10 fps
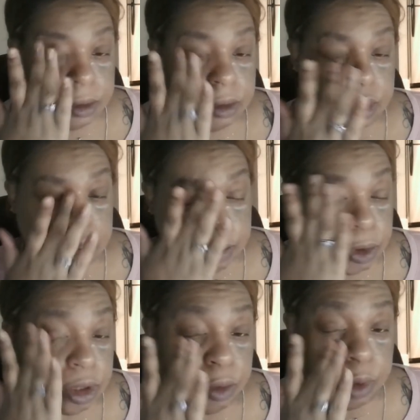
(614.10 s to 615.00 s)
what's the
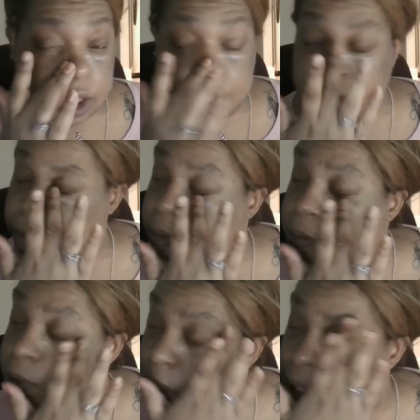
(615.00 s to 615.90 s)
boy, William,
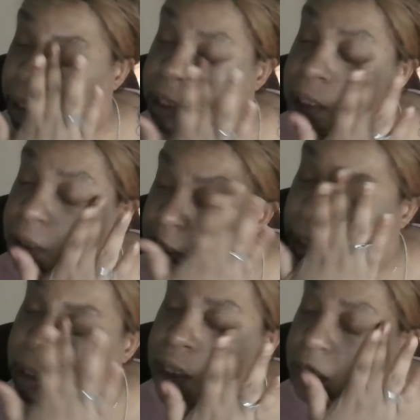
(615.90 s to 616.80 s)
and
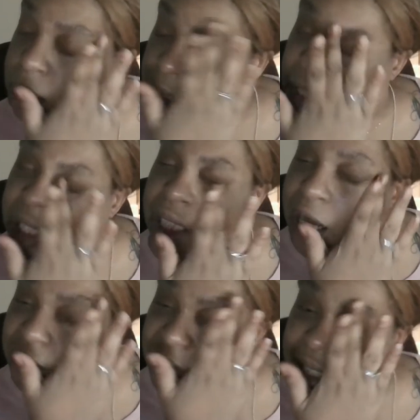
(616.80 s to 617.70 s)
then
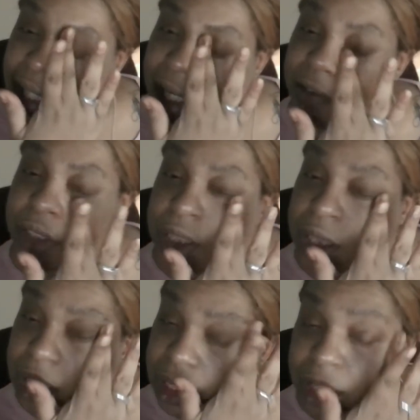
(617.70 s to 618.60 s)
having a
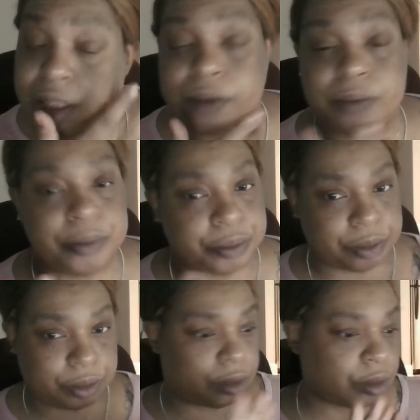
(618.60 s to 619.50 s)
conversation
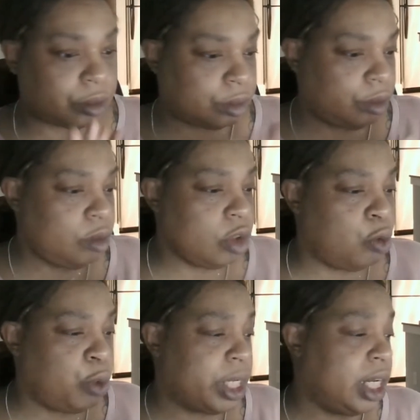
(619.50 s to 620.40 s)

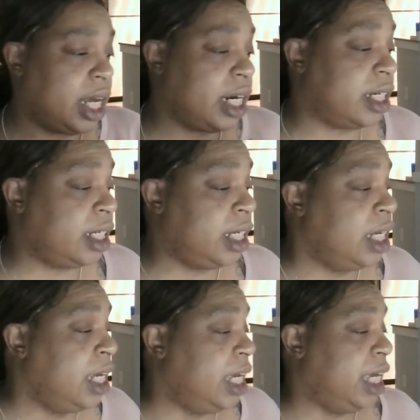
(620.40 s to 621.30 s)
with Gutta
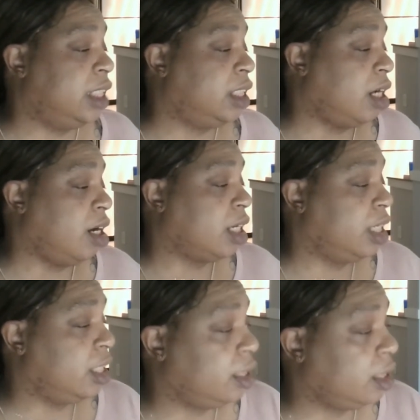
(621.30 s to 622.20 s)
and
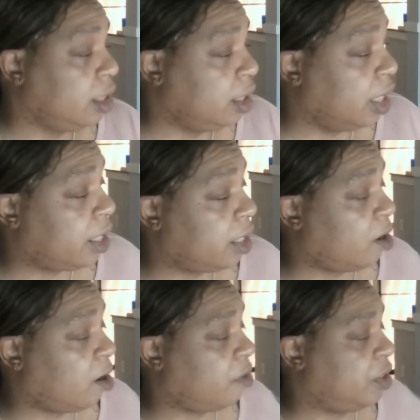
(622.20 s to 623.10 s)
talking Gutta
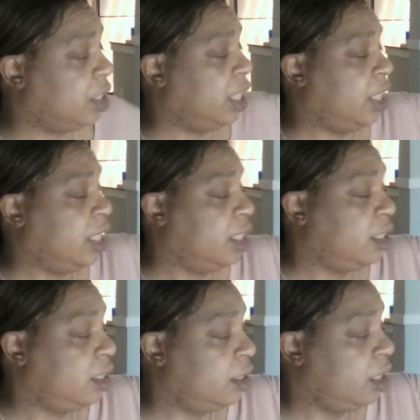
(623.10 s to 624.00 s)
off the ledge.